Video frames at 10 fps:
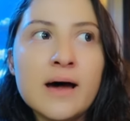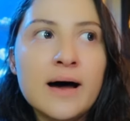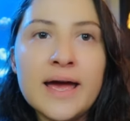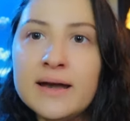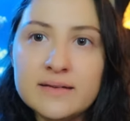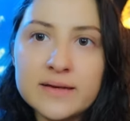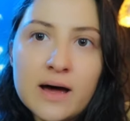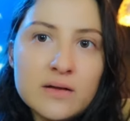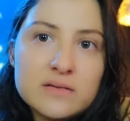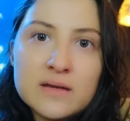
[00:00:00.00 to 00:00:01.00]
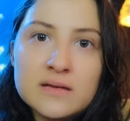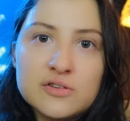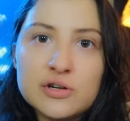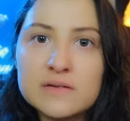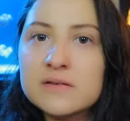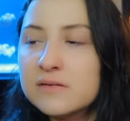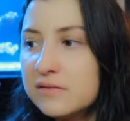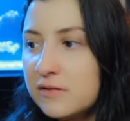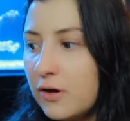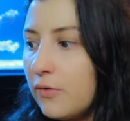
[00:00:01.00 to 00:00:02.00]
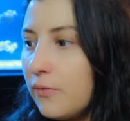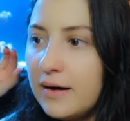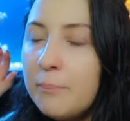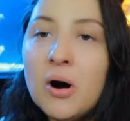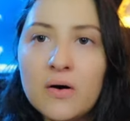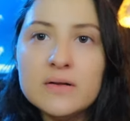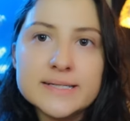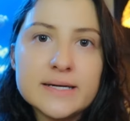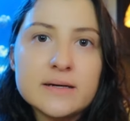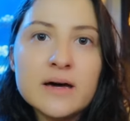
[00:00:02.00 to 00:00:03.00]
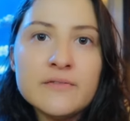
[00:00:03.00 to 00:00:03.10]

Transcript: Anything else is just so appalling